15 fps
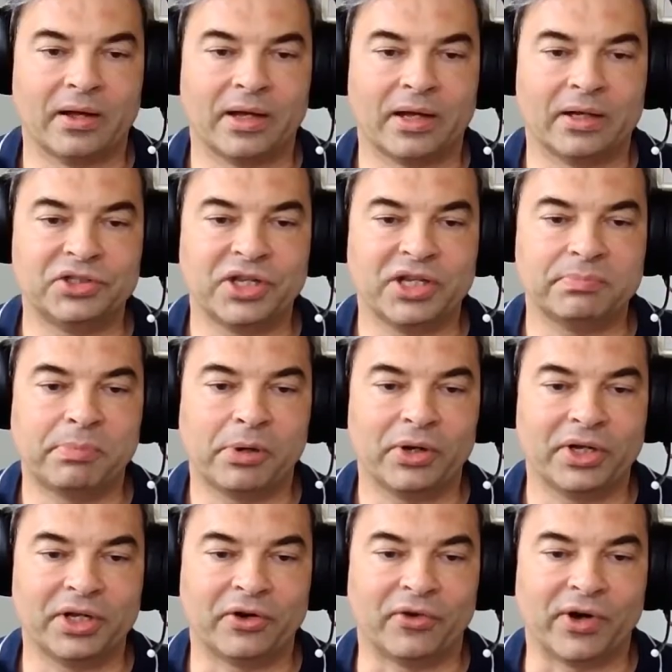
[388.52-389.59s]
I'd say that's partly
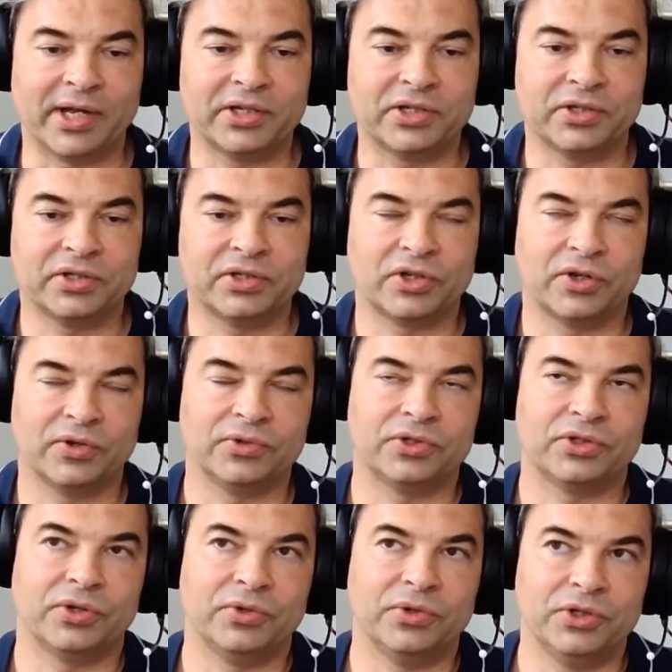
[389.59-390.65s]
correct. So
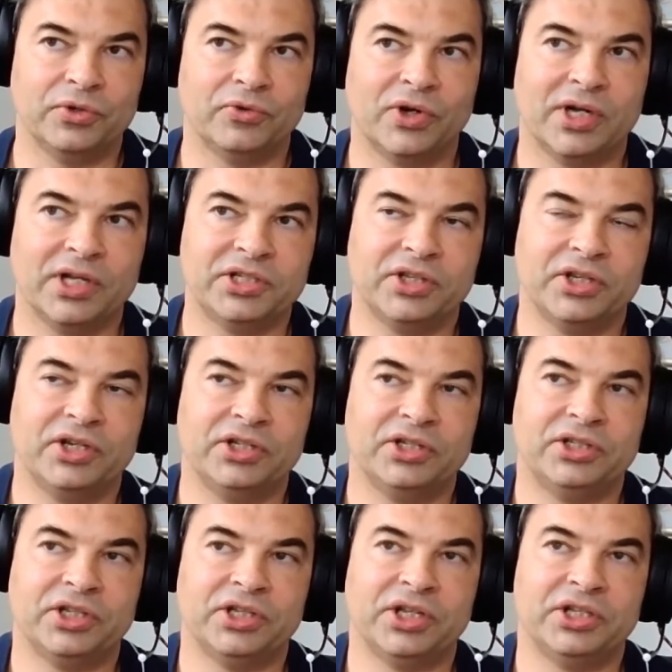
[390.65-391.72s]
you're right in that
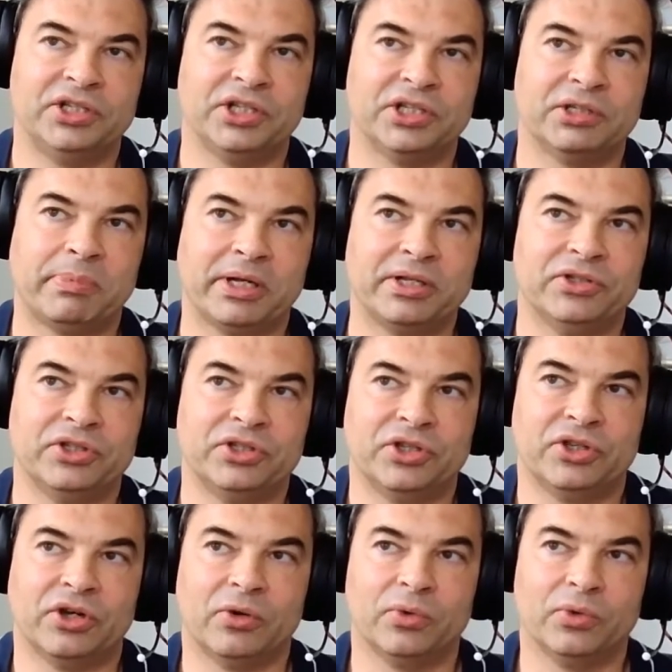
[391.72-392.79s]
it expands it to the
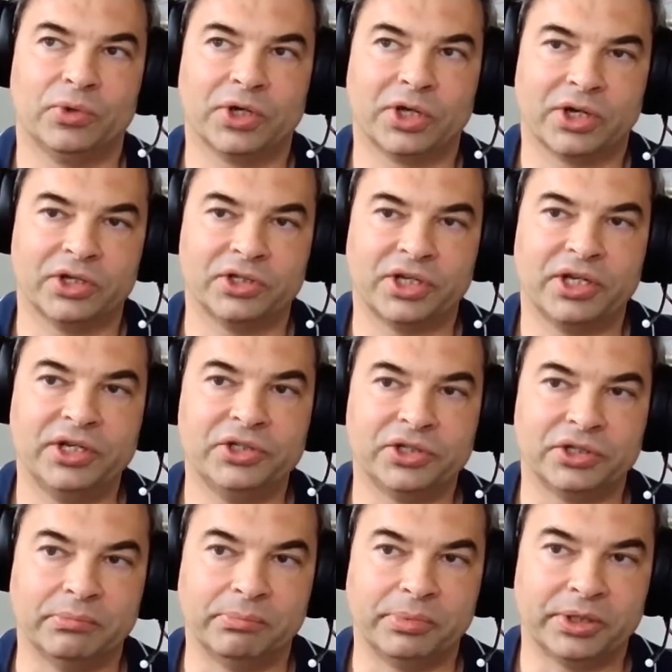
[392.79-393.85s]
whole
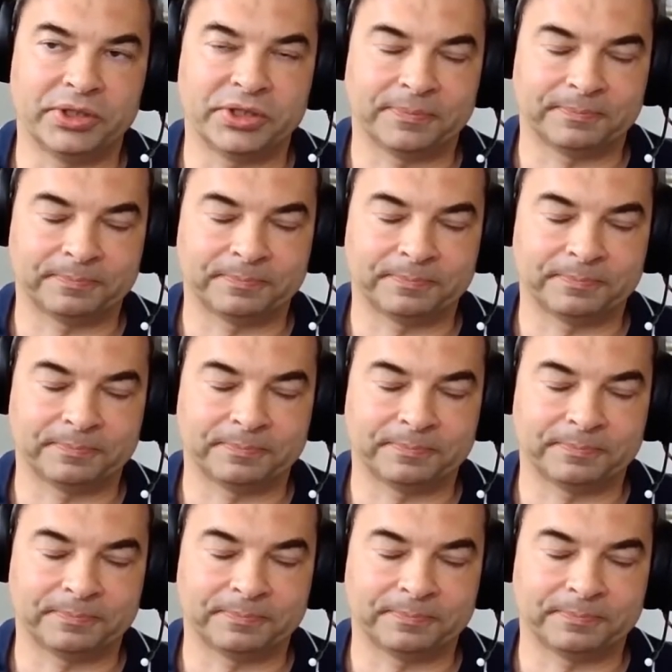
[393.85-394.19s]
organization, but